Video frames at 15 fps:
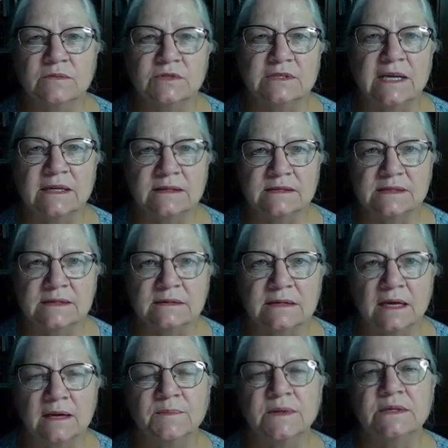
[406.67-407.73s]
jettisoned
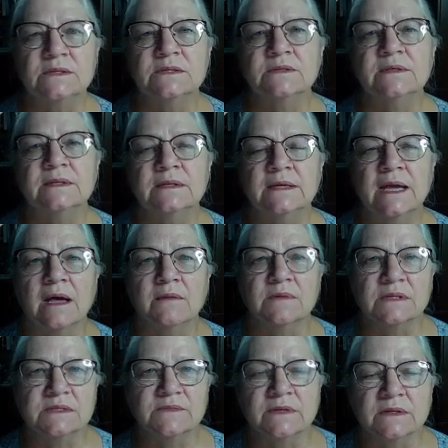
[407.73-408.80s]
up into the
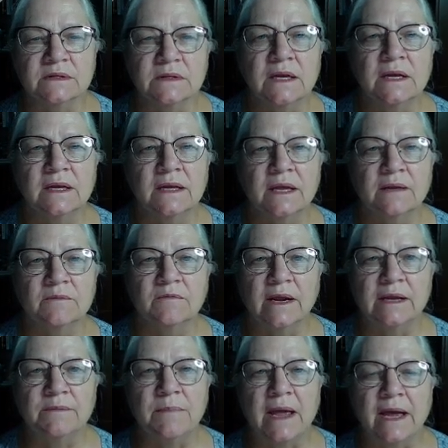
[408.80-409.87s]
atmosphere and
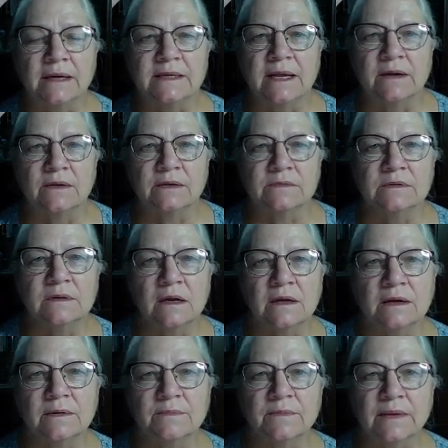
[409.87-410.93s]
rained back down
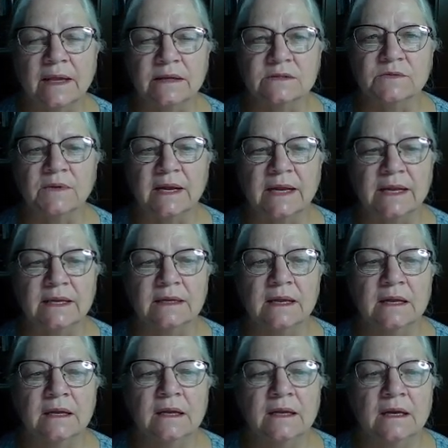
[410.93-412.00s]
as rain.
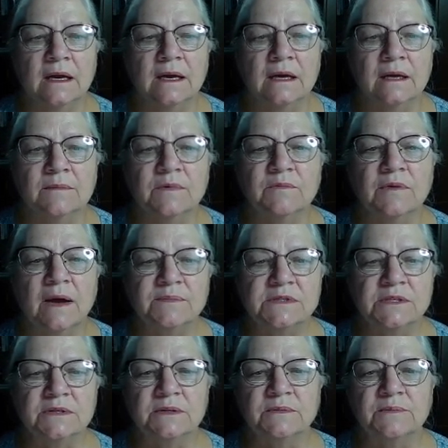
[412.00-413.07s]
The
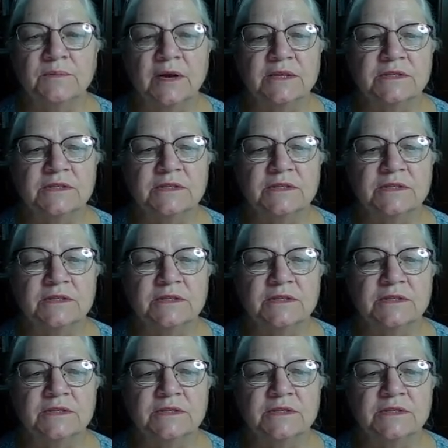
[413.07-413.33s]
rupture